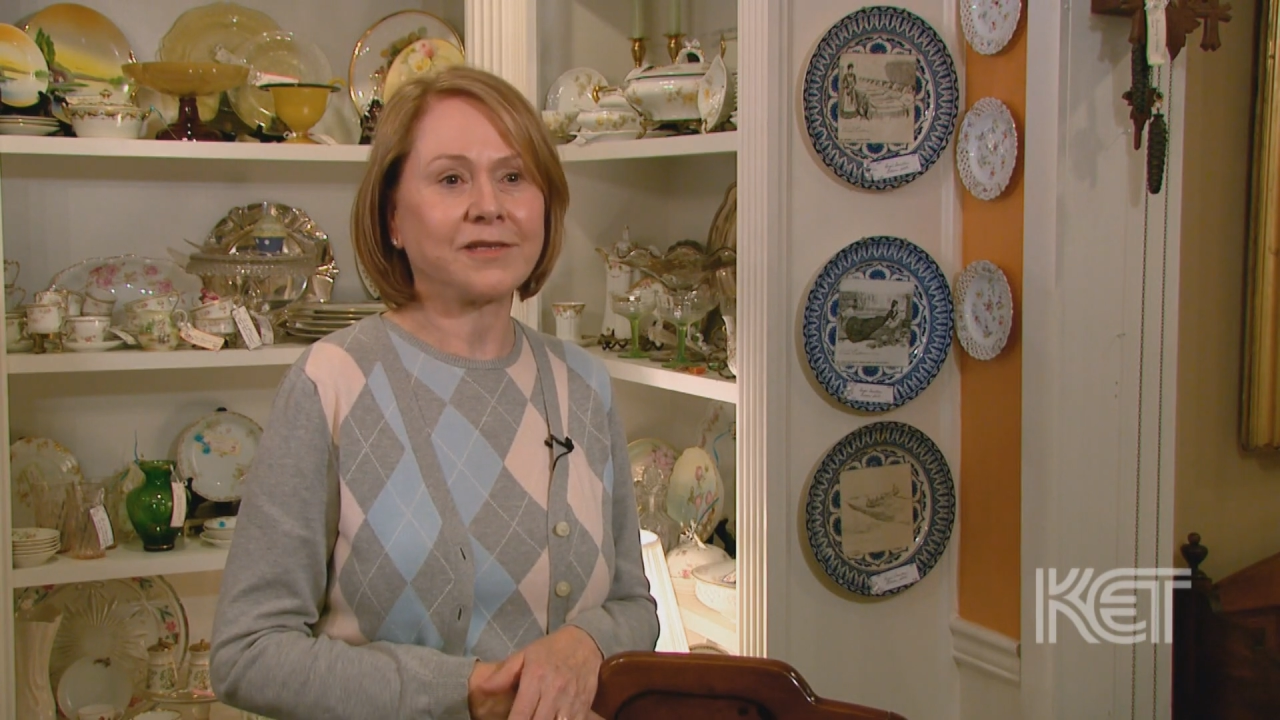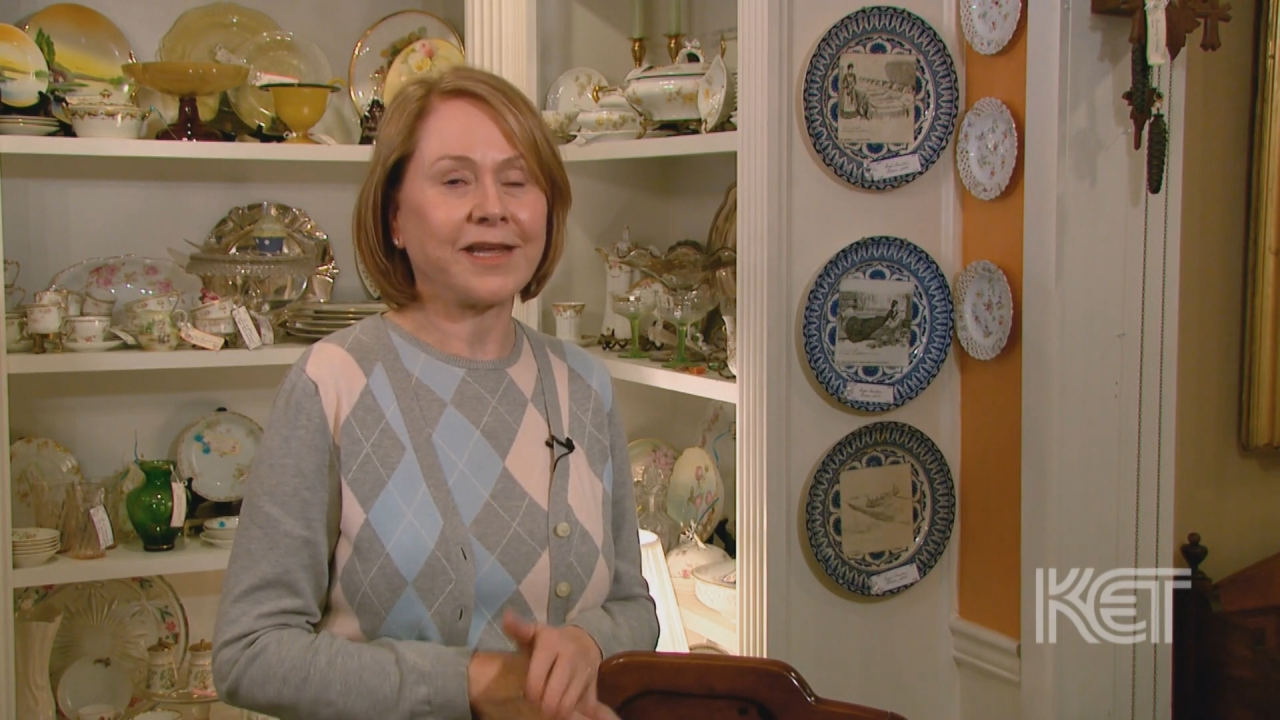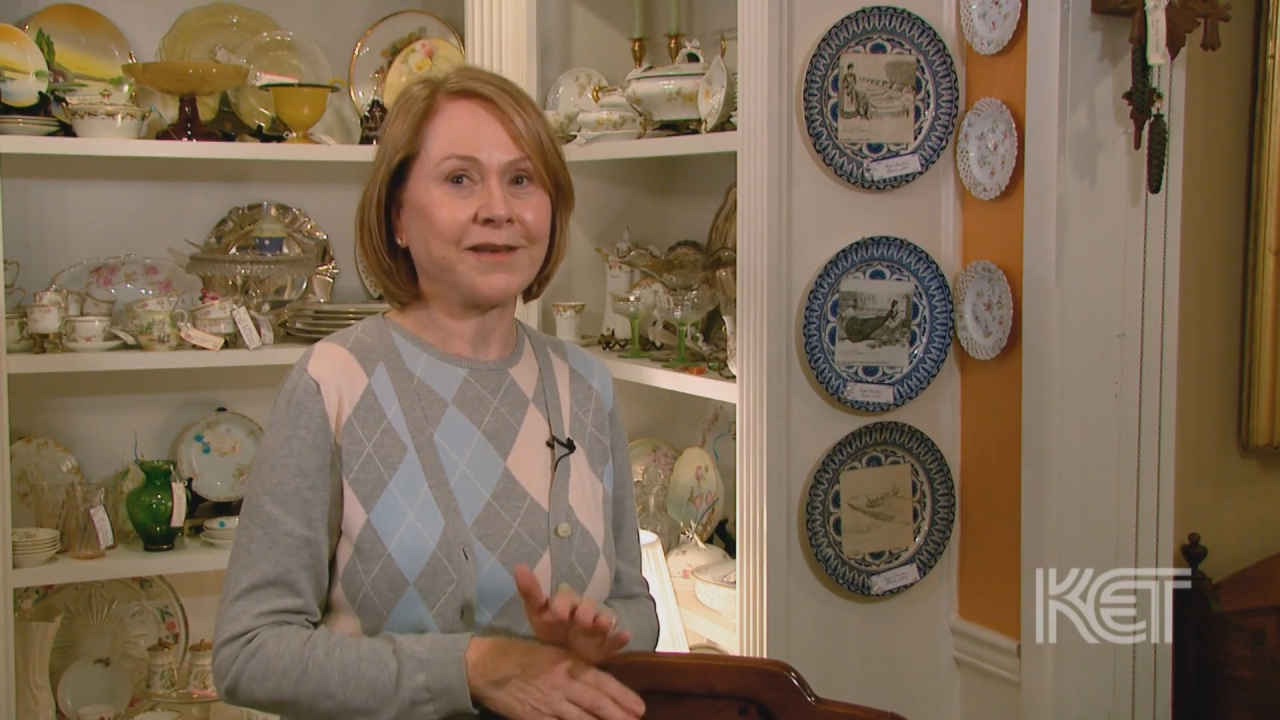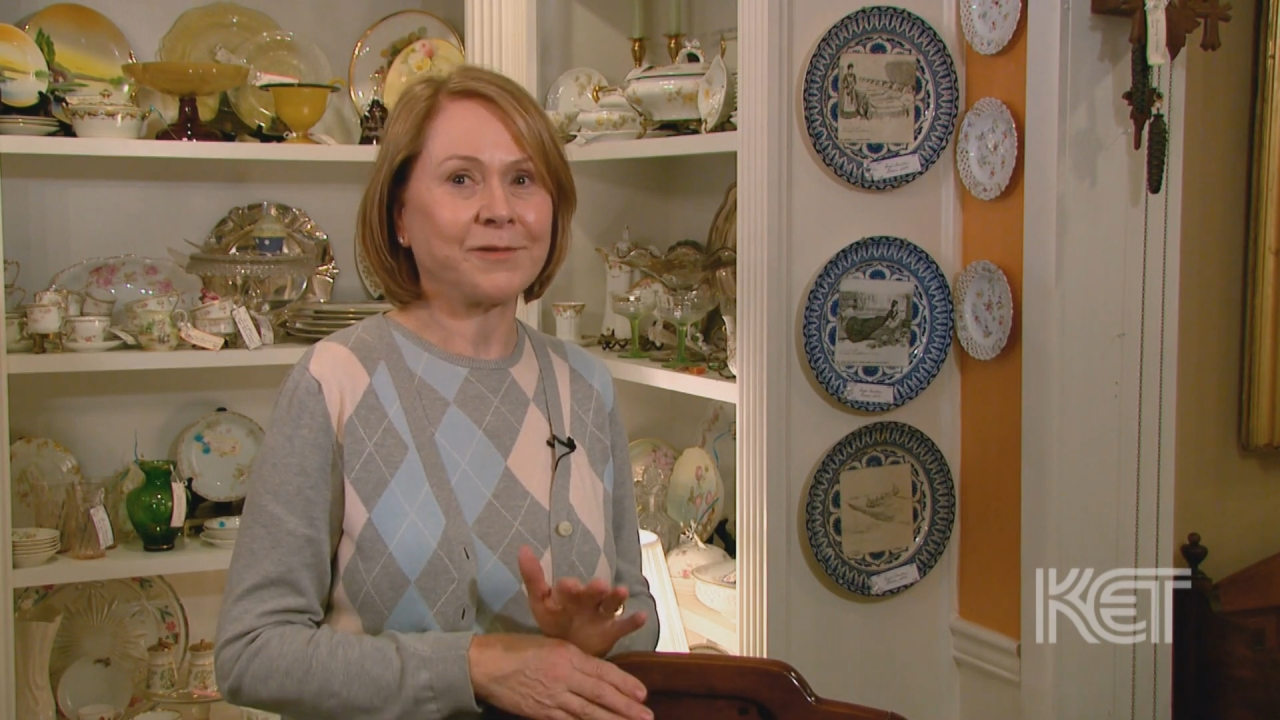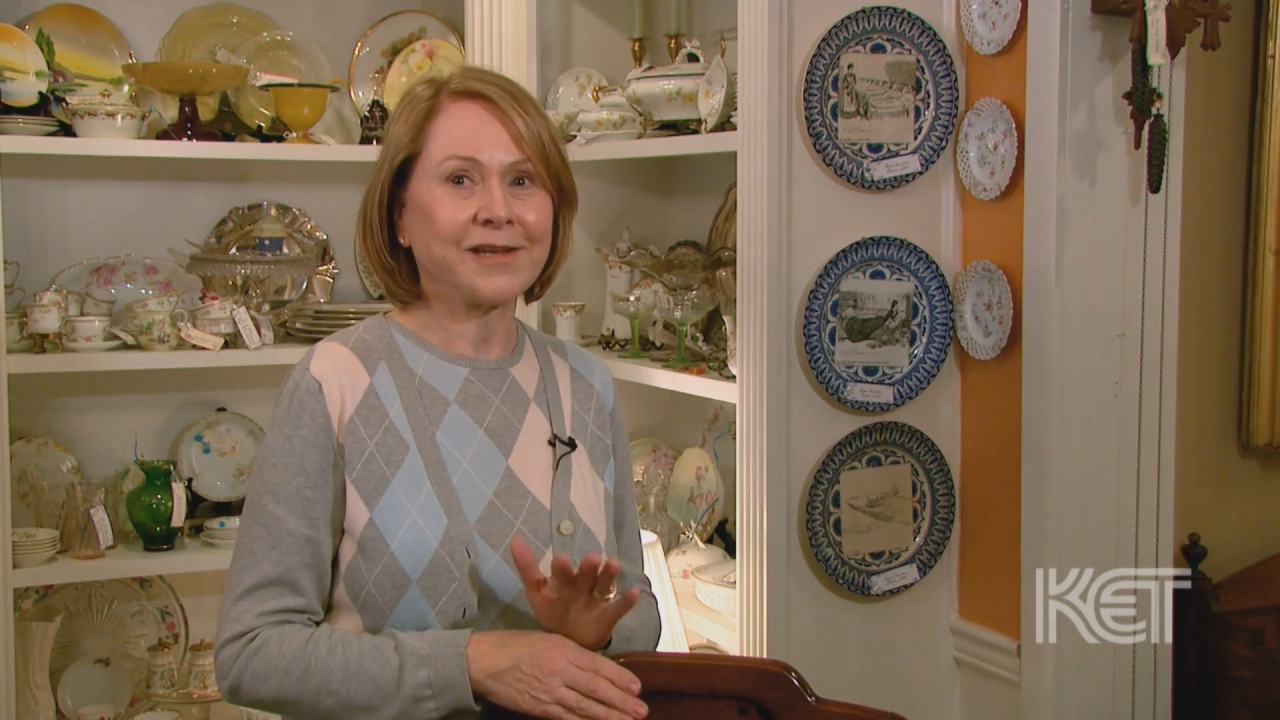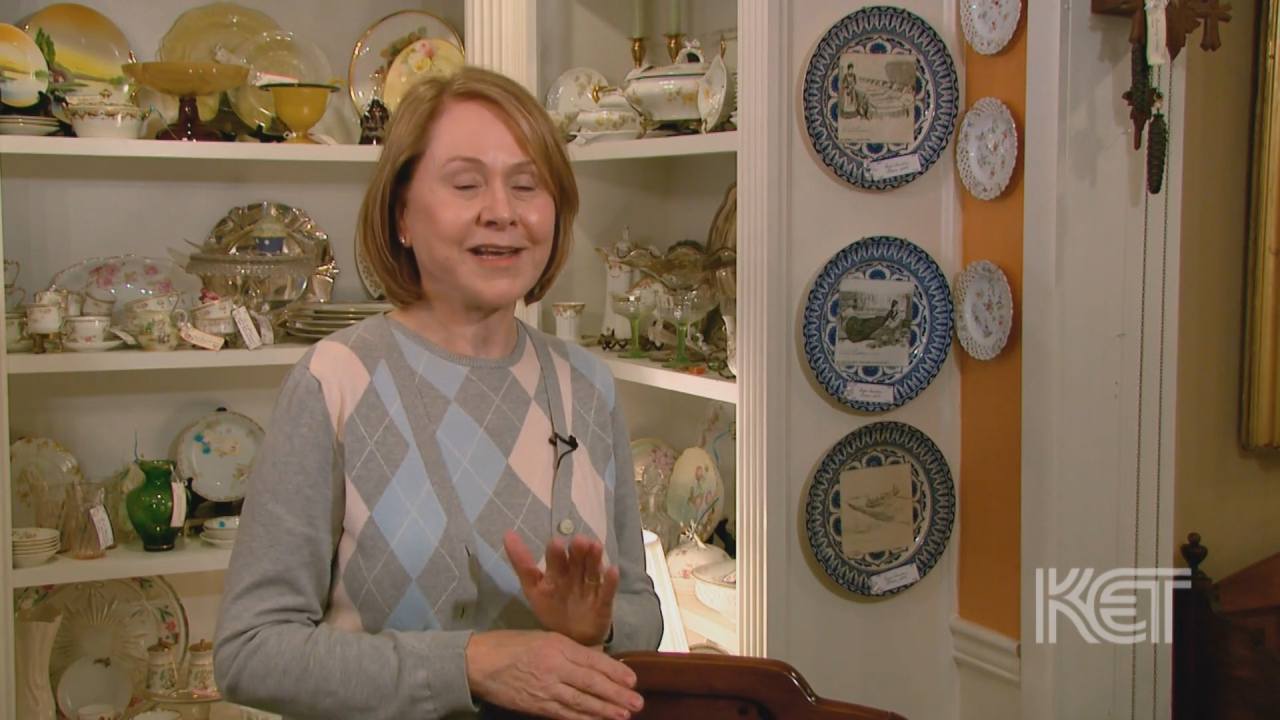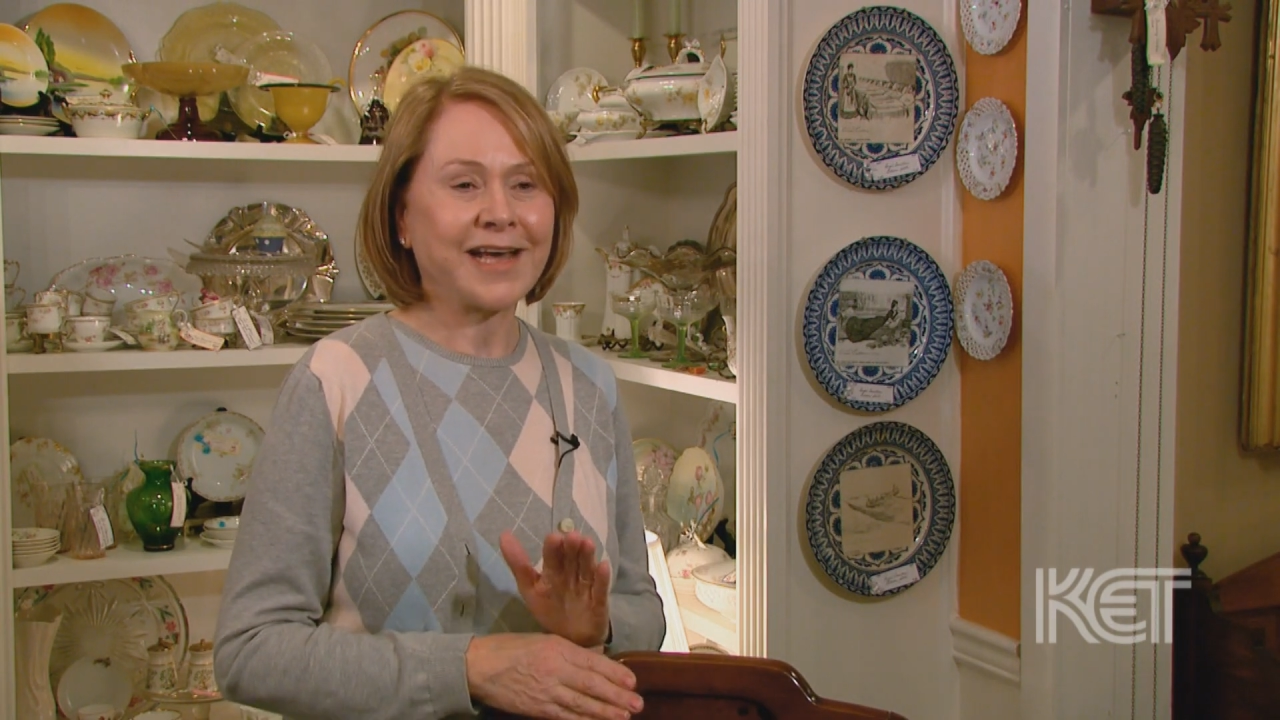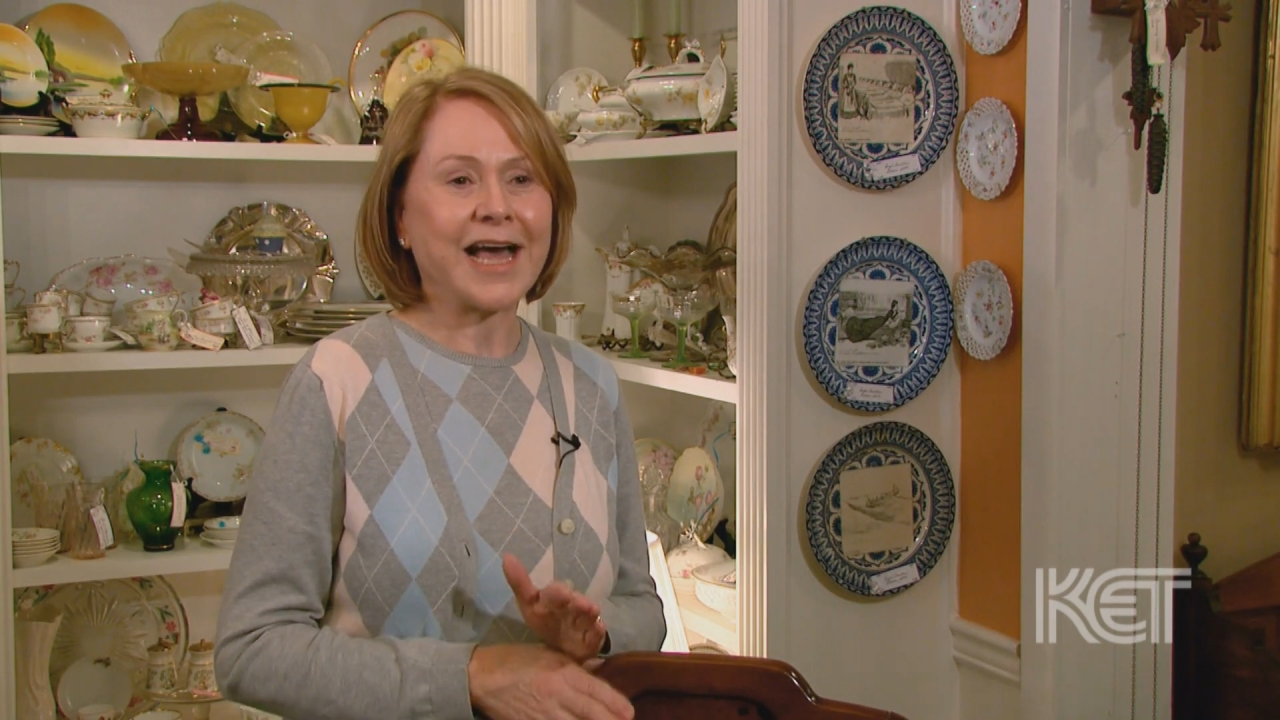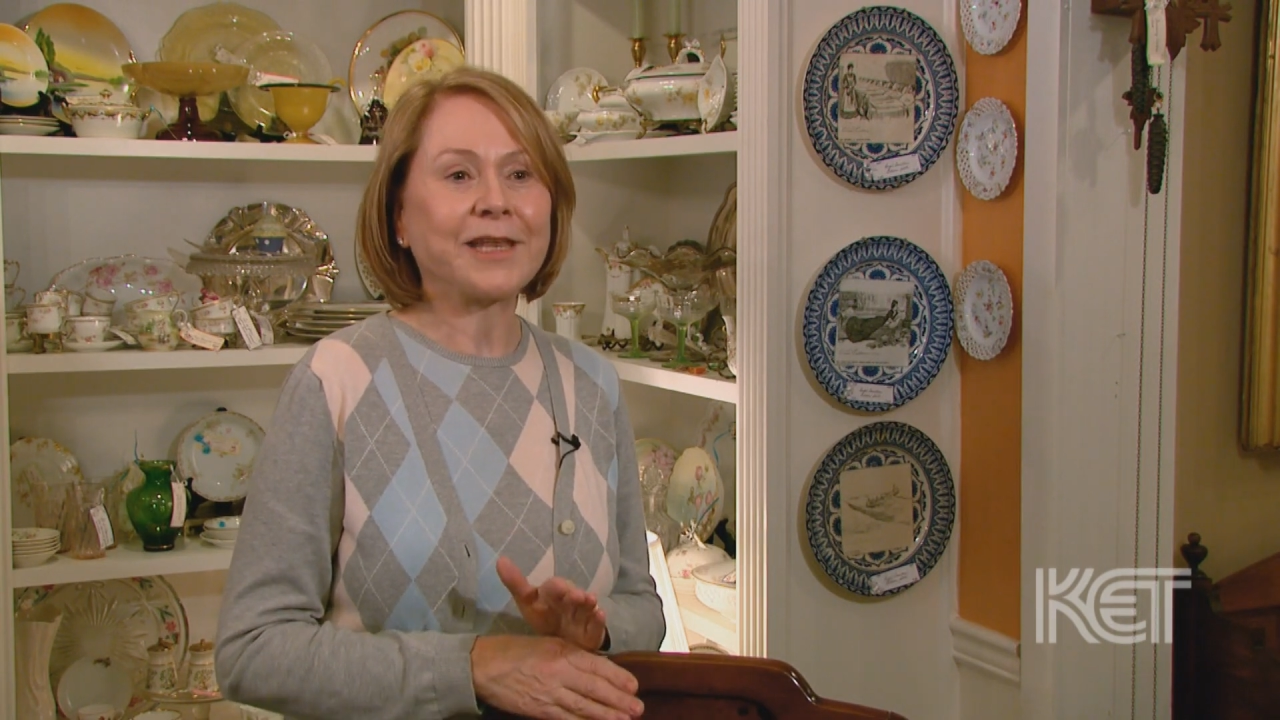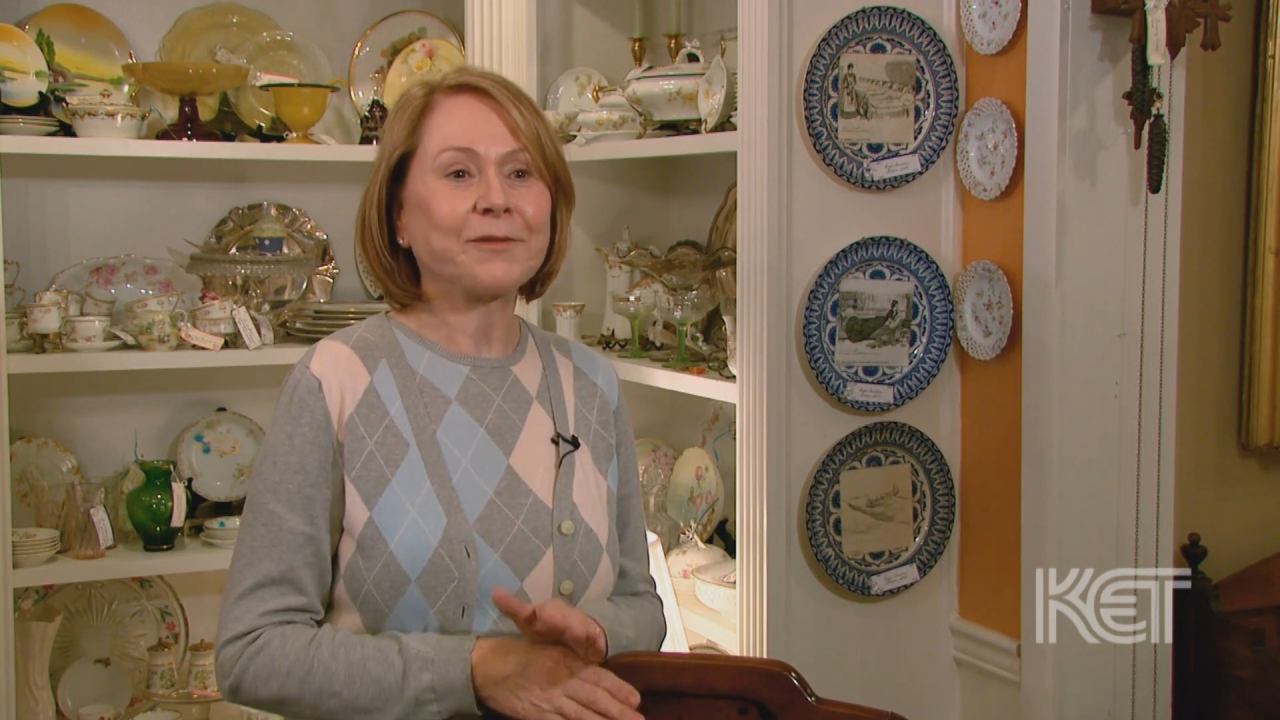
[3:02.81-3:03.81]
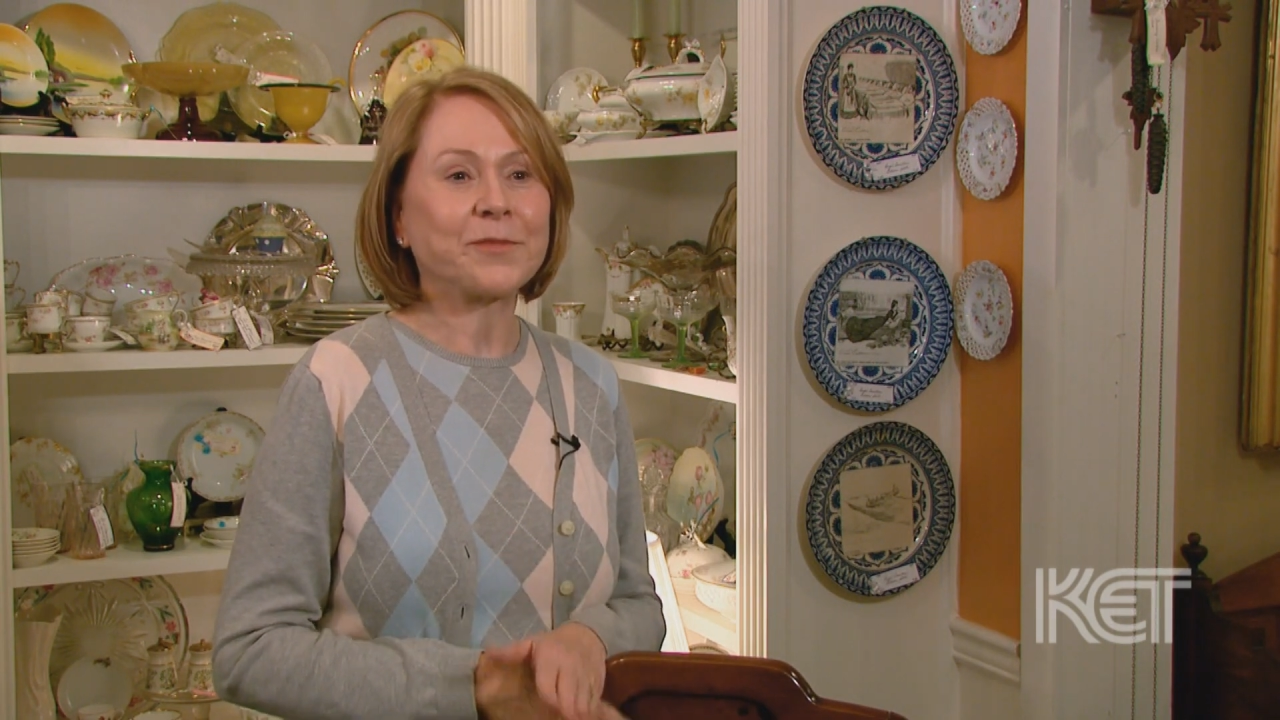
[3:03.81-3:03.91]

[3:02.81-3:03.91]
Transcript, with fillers: and I,